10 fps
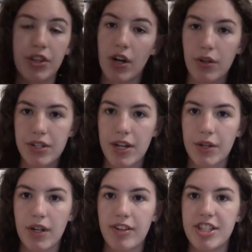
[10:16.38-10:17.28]
Holo
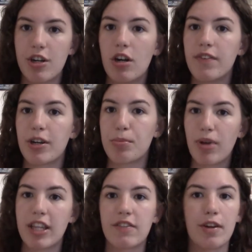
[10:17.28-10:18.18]
Taco colors, they're all very
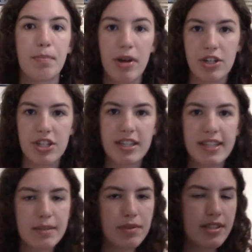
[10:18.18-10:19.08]
bright, they're very punchy.
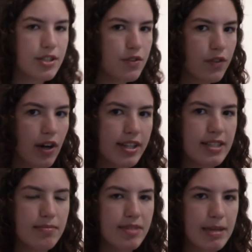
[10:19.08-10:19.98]
These ones, you've got
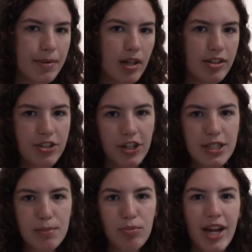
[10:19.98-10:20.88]
some deep colors, you've got
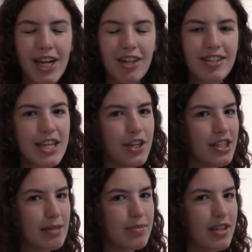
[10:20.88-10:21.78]
some bright colors, and you've
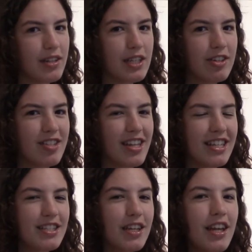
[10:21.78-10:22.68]
got some subtle colors. I think
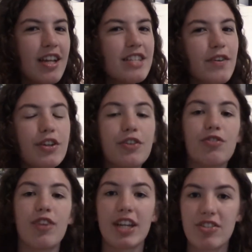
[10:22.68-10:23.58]
it's very
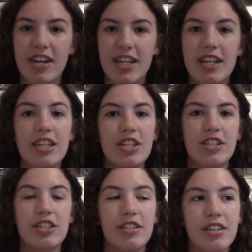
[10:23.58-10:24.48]
good range right here.
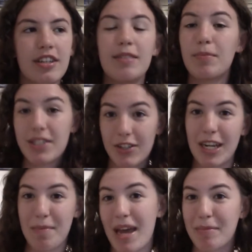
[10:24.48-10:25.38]
Please don't
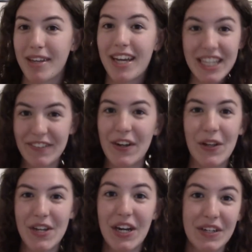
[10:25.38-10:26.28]
get mad at me. I love
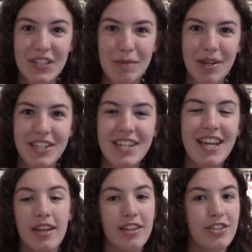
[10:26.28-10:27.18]
Holo Taco so much.
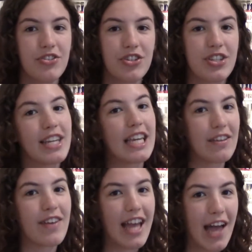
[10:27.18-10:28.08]
This is just like
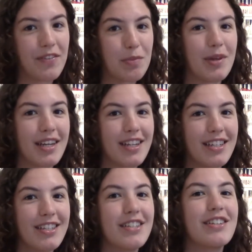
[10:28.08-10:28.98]
if I have to pick.
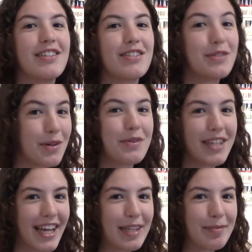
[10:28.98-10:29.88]
So don't
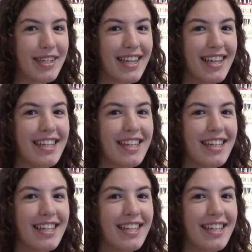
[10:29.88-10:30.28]
yell at me.